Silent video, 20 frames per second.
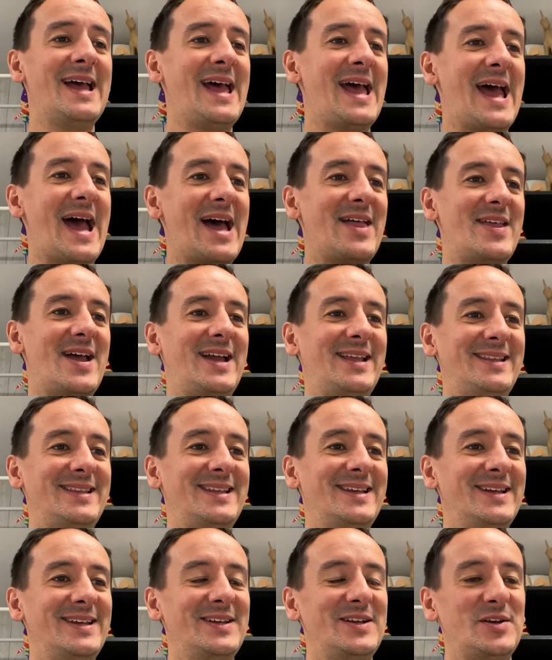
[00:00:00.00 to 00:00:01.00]
And
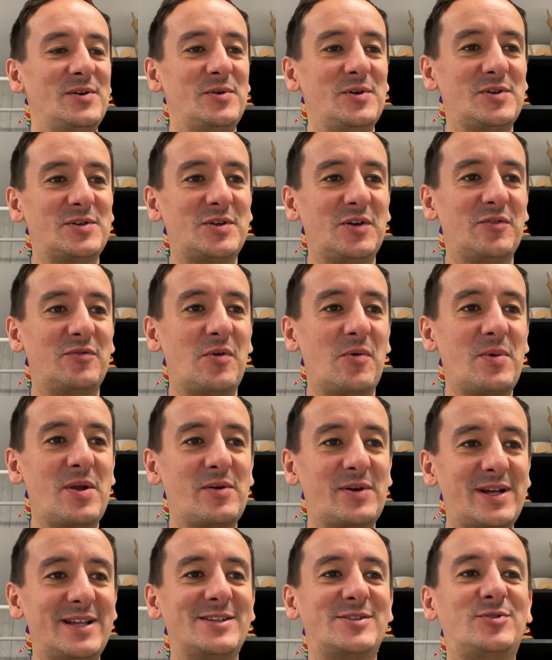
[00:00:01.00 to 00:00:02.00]
then we were sort of, when we were
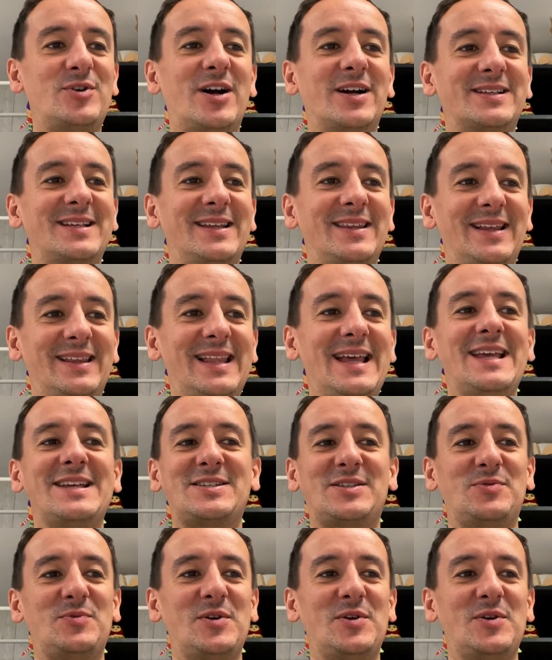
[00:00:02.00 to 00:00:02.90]
constructing the list,